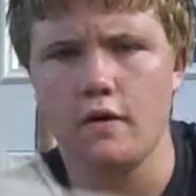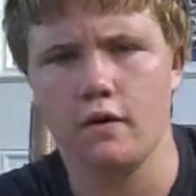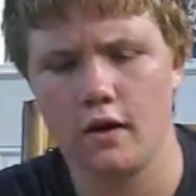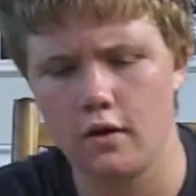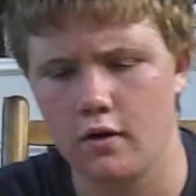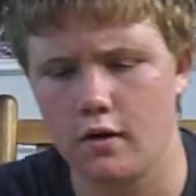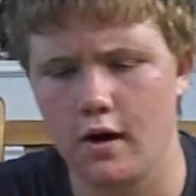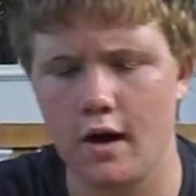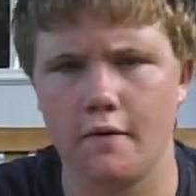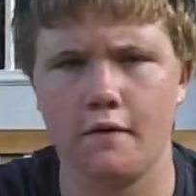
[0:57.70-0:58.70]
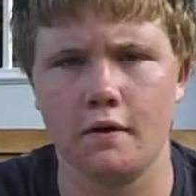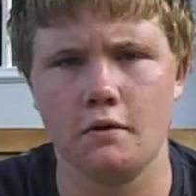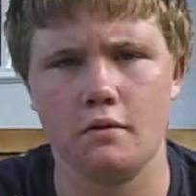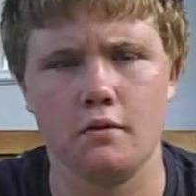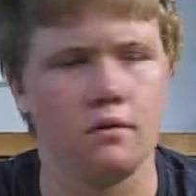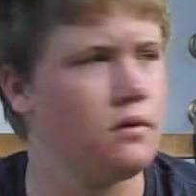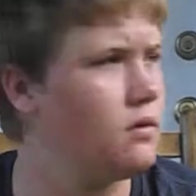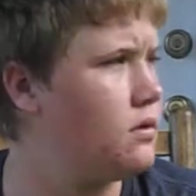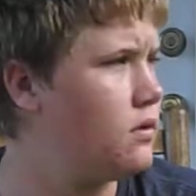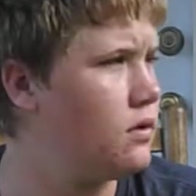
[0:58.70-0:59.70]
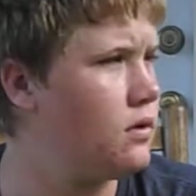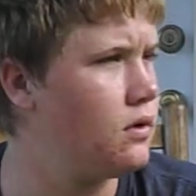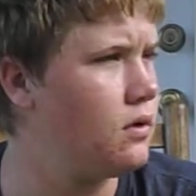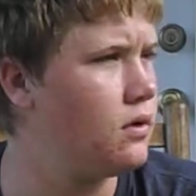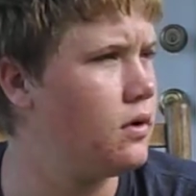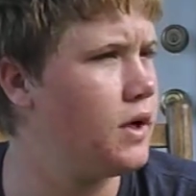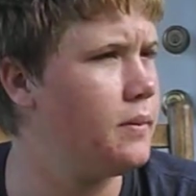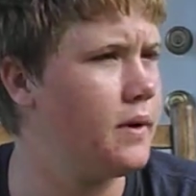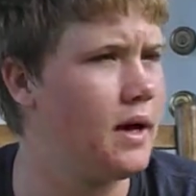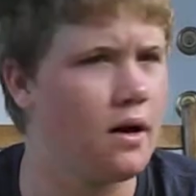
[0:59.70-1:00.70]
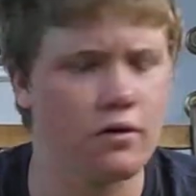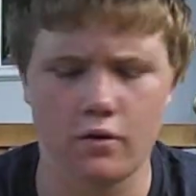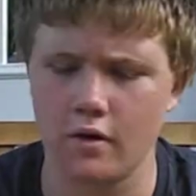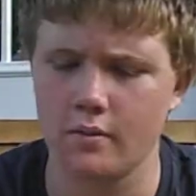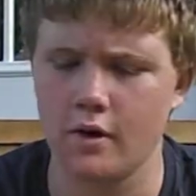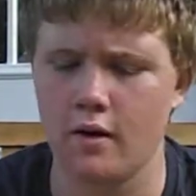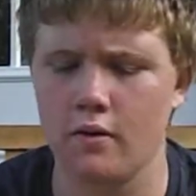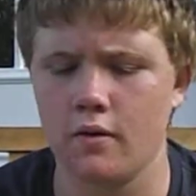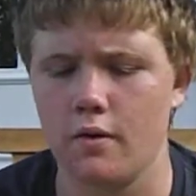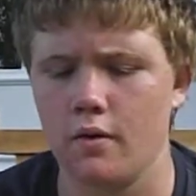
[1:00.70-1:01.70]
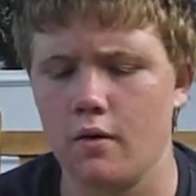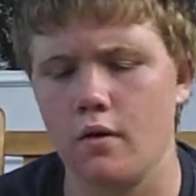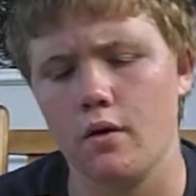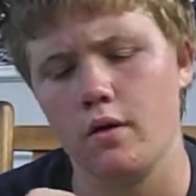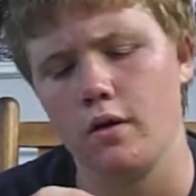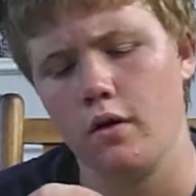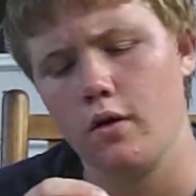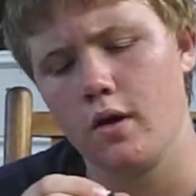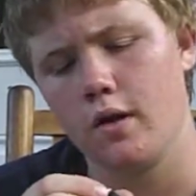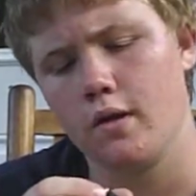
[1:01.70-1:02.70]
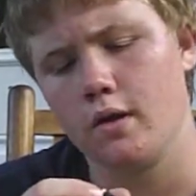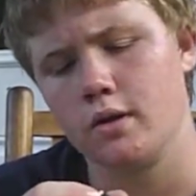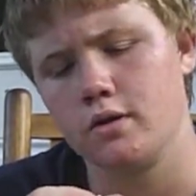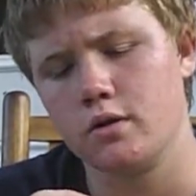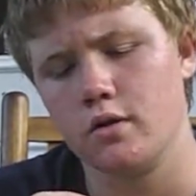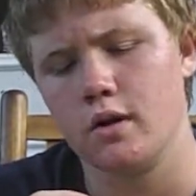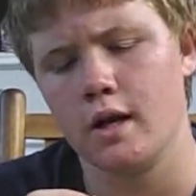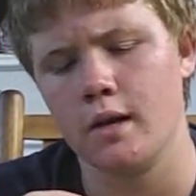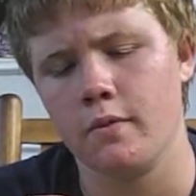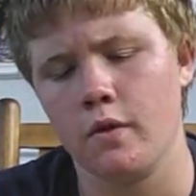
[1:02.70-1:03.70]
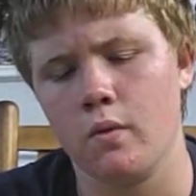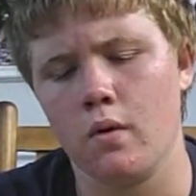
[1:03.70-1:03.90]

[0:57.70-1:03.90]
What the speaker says: Take your knife and clip it out till you get this to the depth you